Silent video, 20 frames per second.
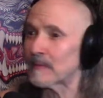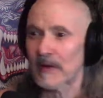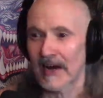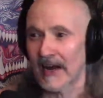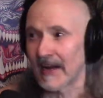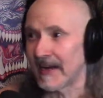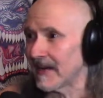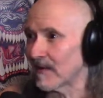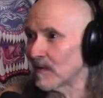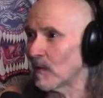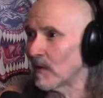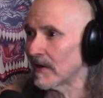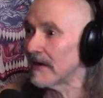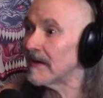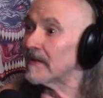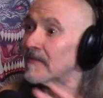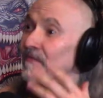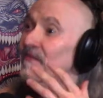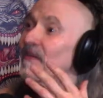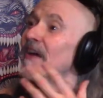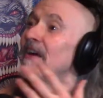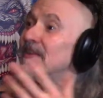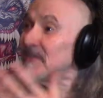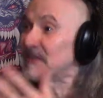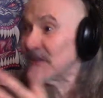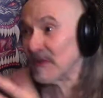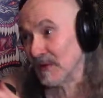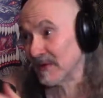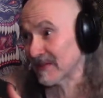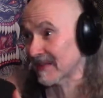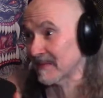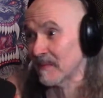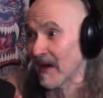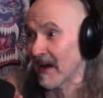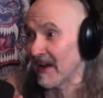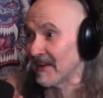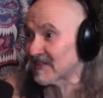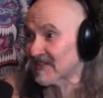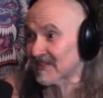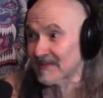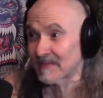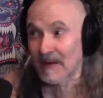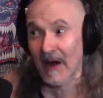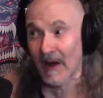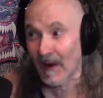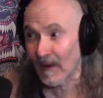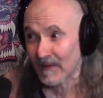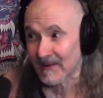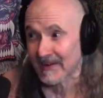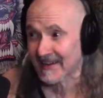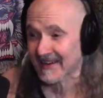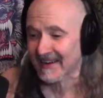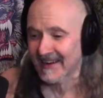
but I didn't want to offend you with my ah, smoke.